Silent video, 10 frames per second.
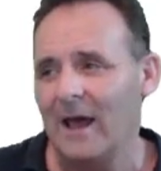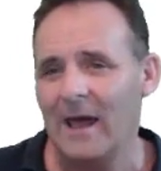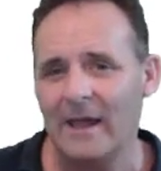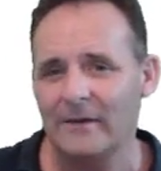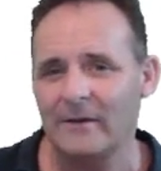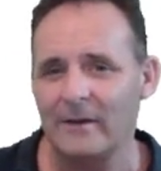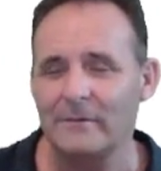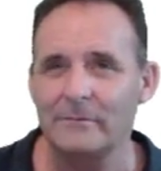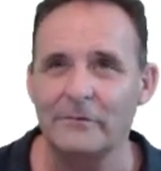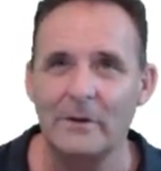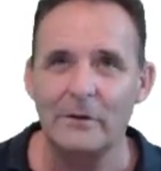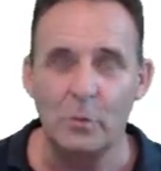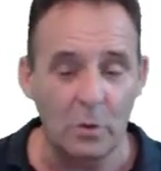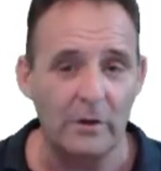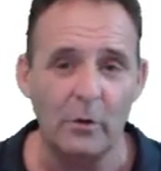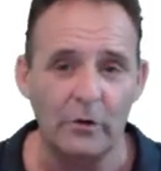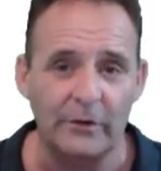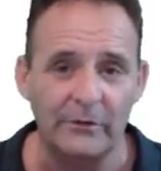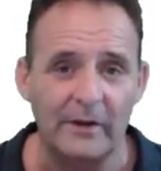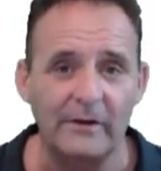And you can
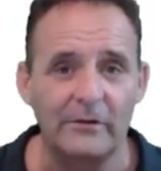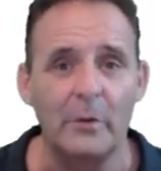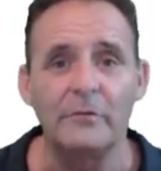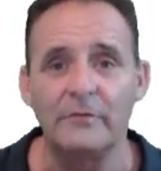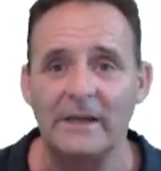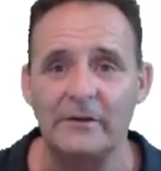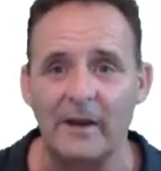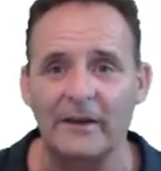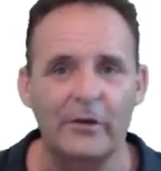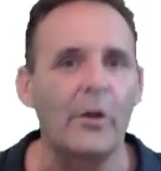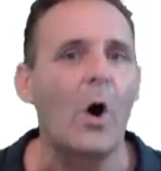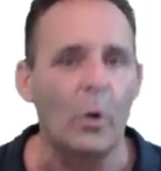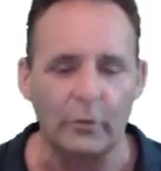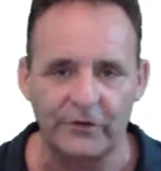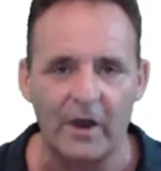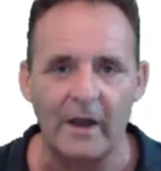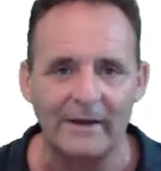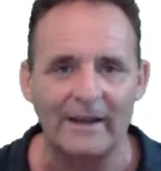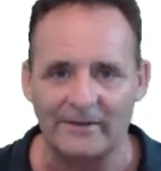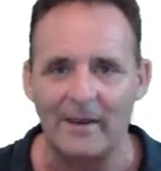also set it so it redirects, so the whole
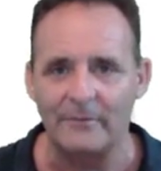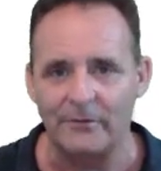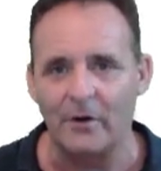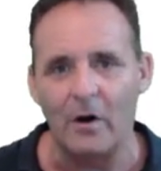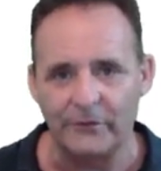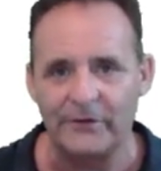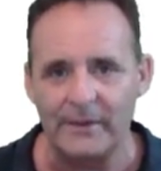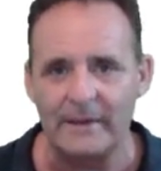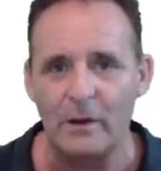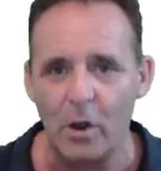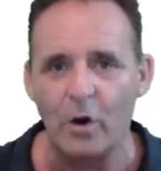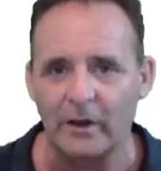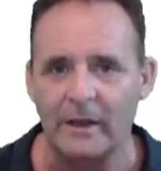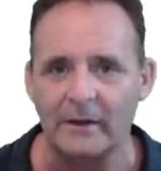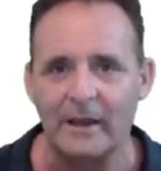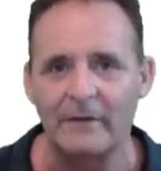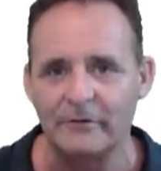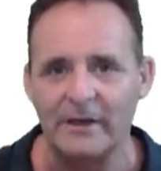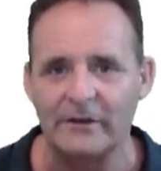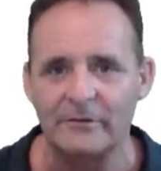site, except for obviously the login, can
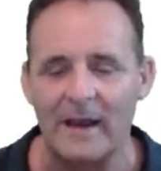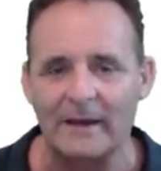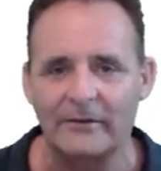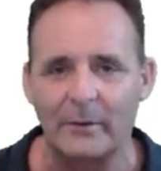redirect.